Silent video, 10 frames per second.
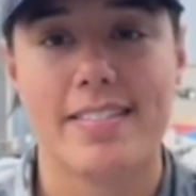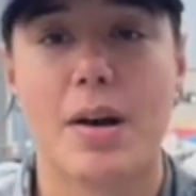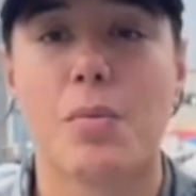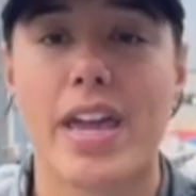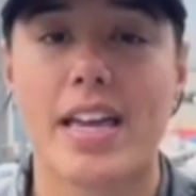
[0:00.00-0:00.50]

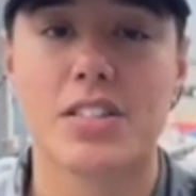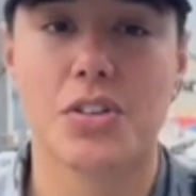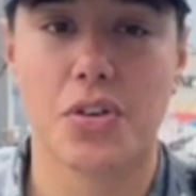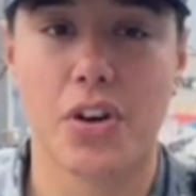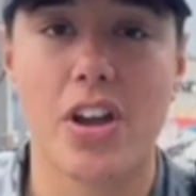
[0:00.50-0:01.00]
that we as the
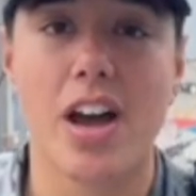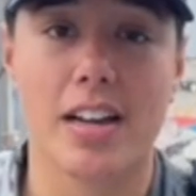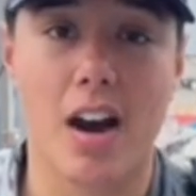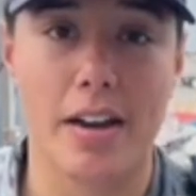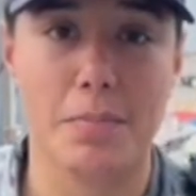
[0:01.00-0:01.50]
crew are
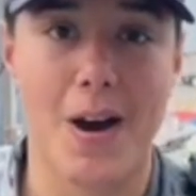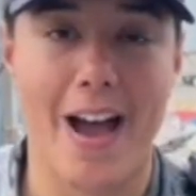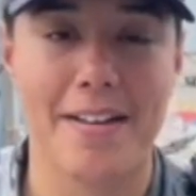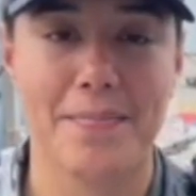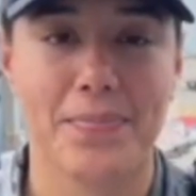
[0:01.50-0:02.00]
guided by.